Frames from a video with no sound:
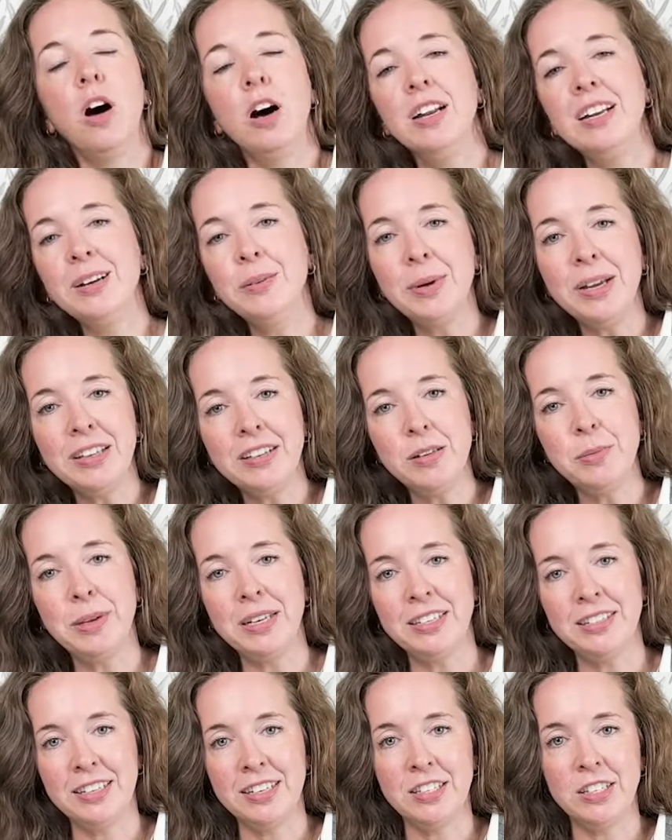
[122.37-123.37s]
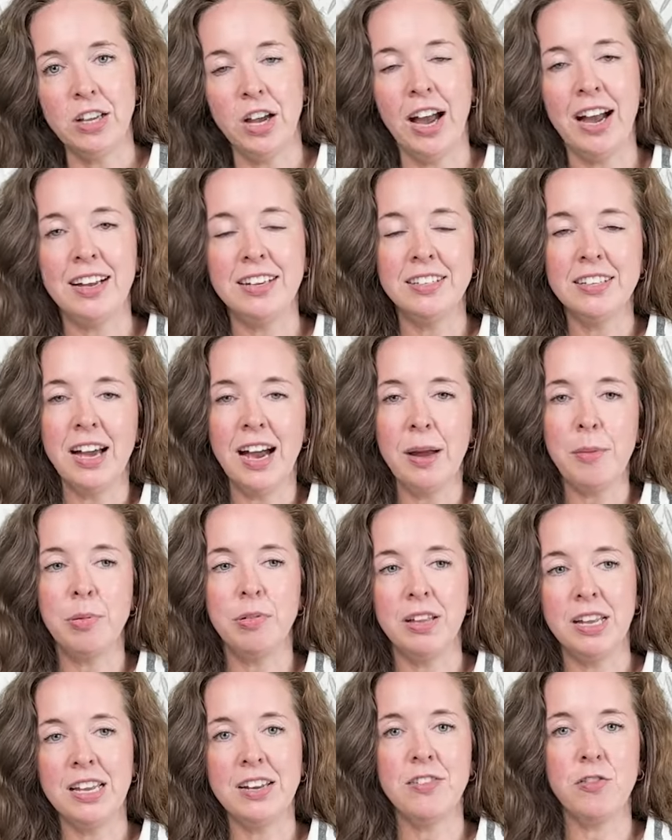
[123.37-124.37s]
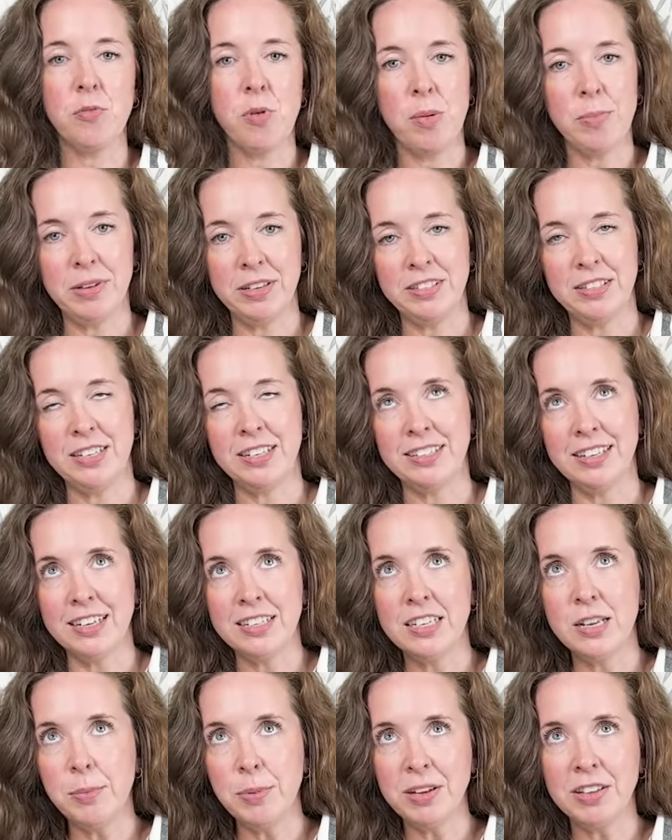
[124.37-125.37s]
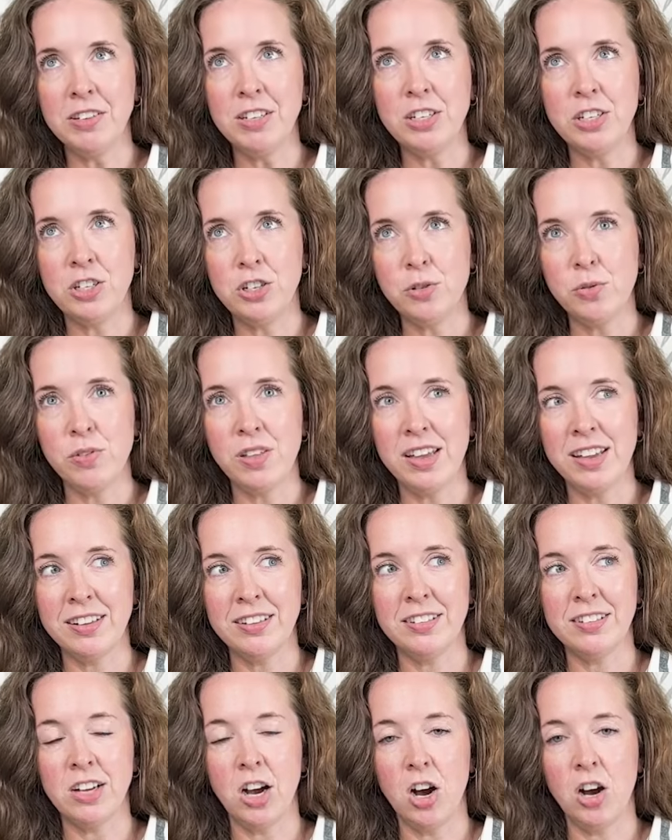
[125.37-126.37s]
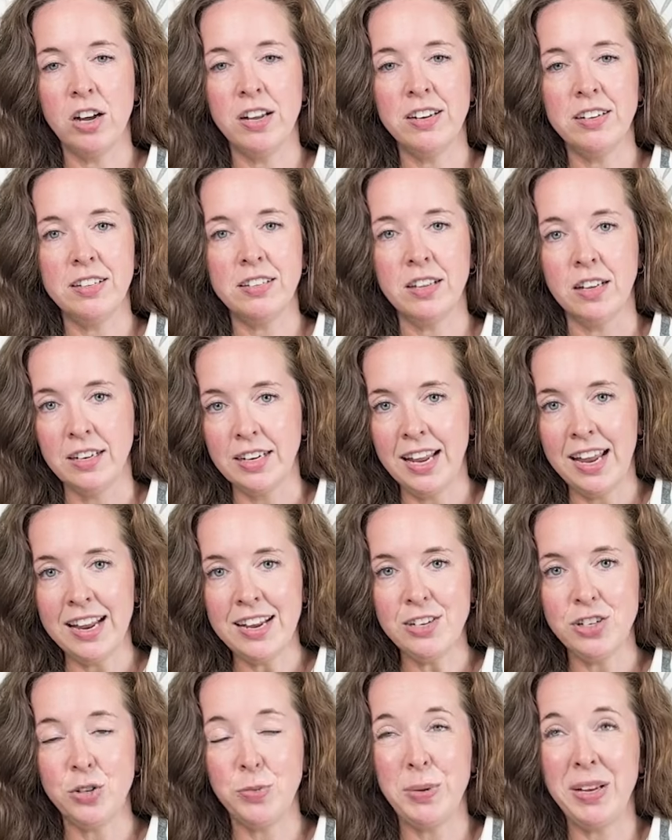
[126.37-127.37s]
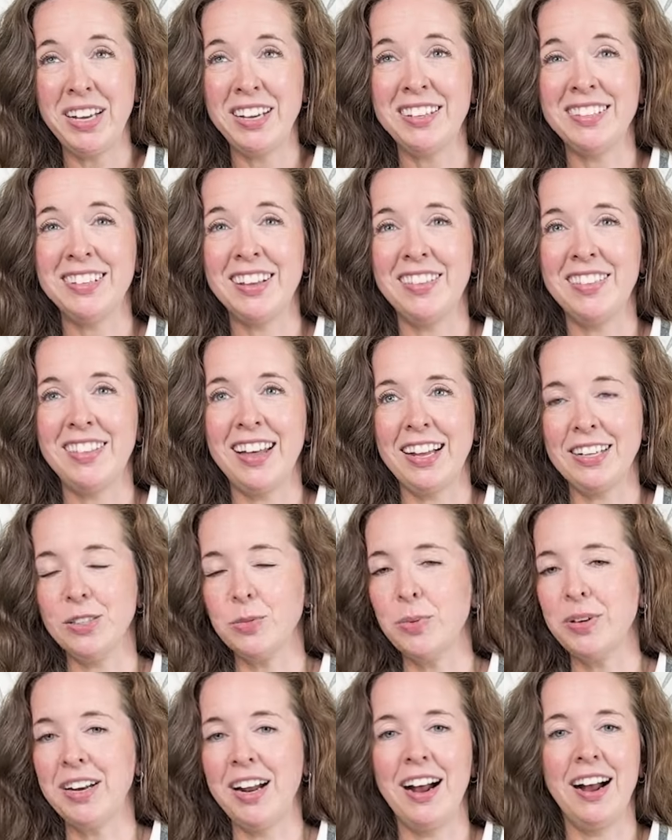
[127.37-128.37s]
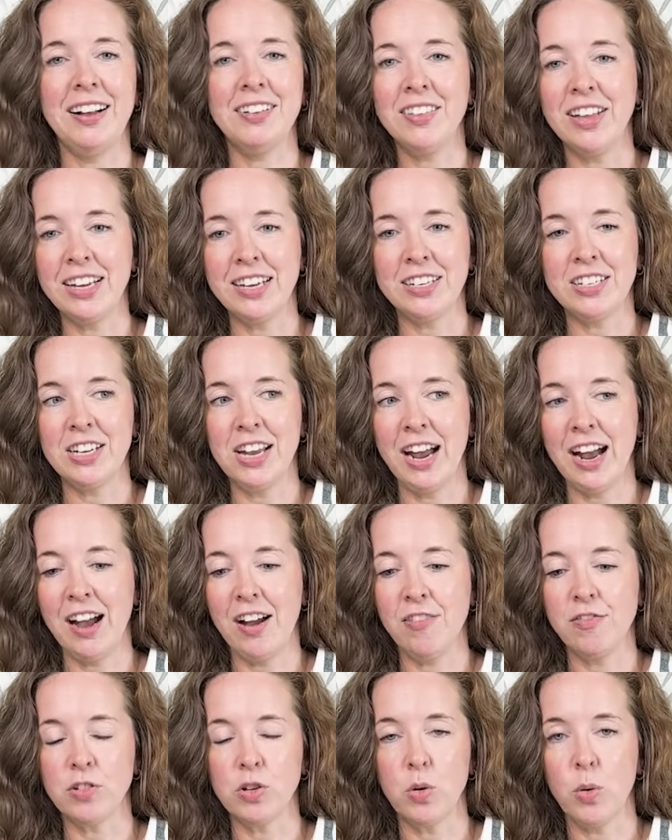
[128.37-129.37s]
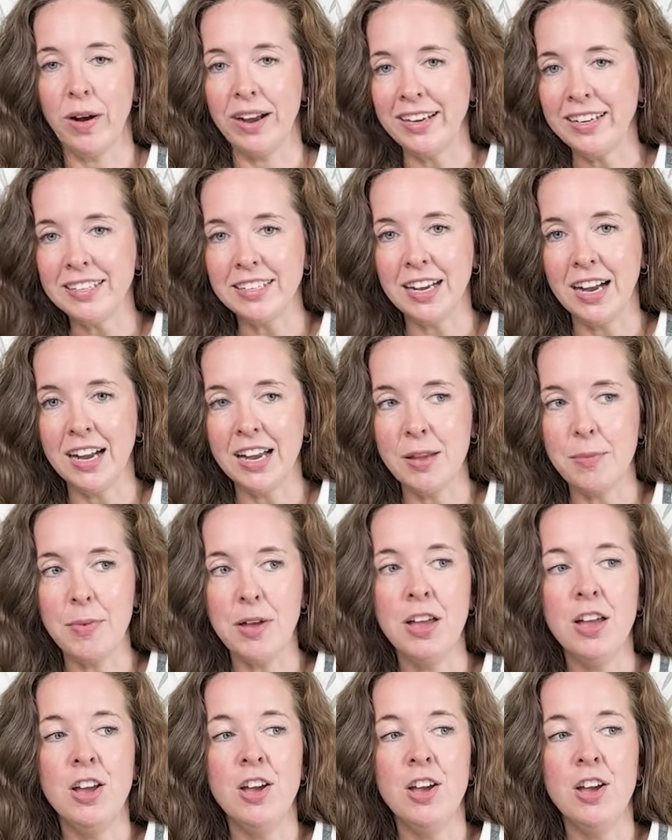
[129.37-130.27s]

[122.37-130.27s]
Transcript: on a weekly basis, as I plan for my business, I typically do this on Sundays just because that's when I like to have quiet time.